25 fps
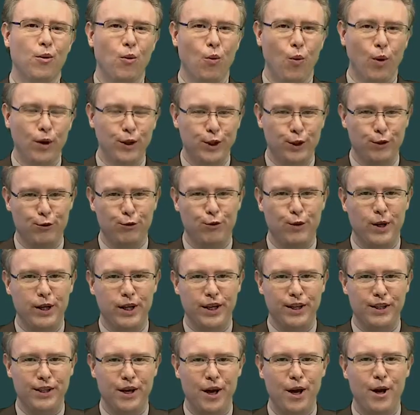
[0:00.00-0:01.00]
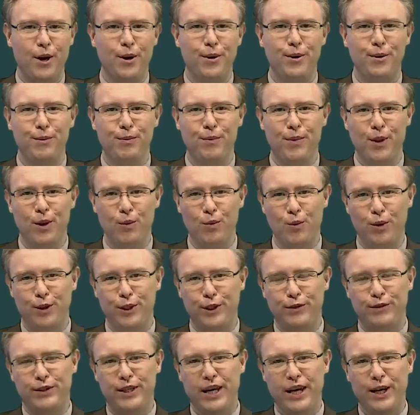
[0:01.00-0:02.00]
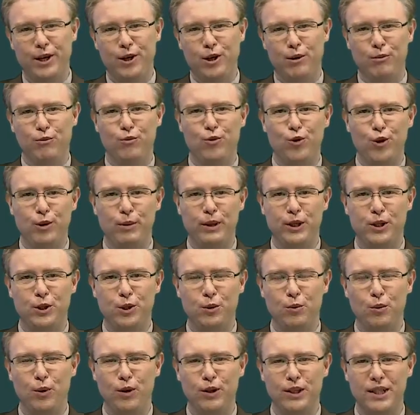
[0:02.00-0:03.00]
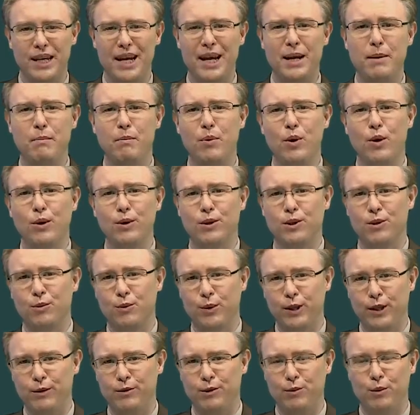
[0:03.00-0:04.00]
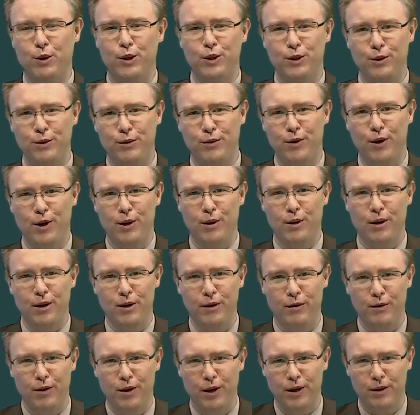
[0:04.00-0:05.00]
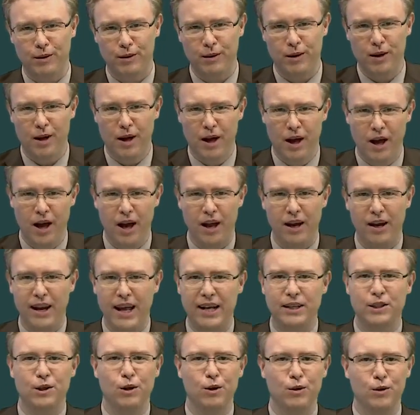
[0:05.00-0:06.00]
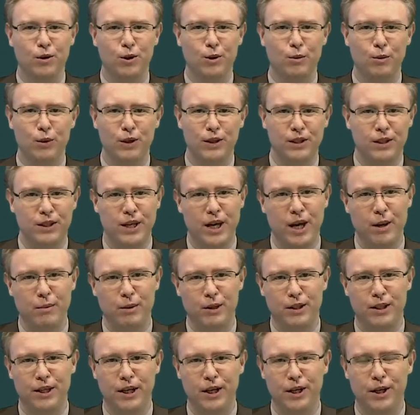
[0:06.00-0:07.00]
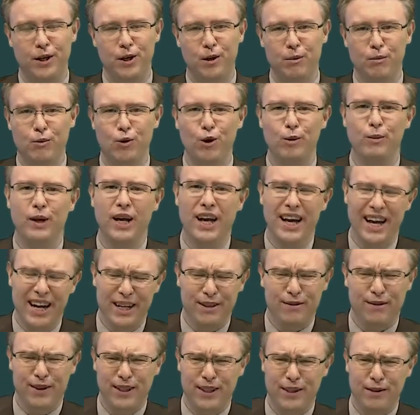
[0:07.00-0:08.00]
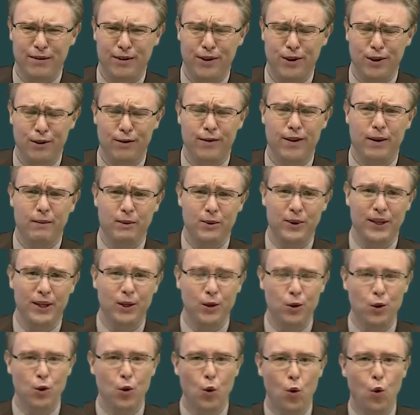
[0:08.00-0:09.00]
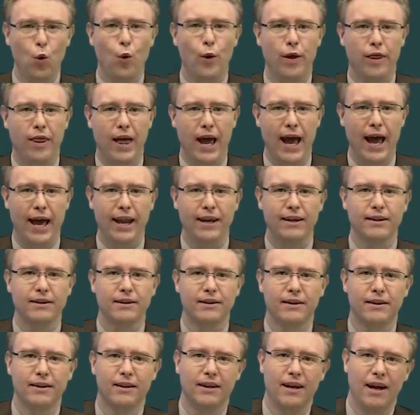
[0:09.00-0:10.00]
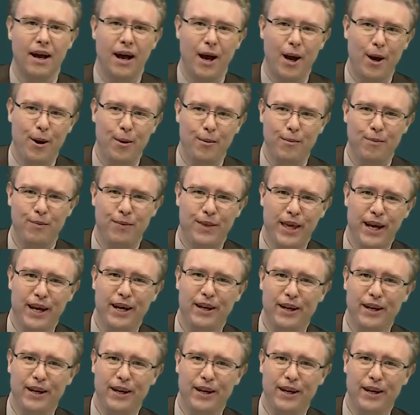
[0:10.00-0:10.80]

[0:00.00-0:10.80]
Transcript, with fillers: Once you've written it down and once you've taken up room in someone's inbox and when you've, once you've got, a, you've got a a letter on someone's table taking up room, it's very difficult for them to ignore that. Um, they,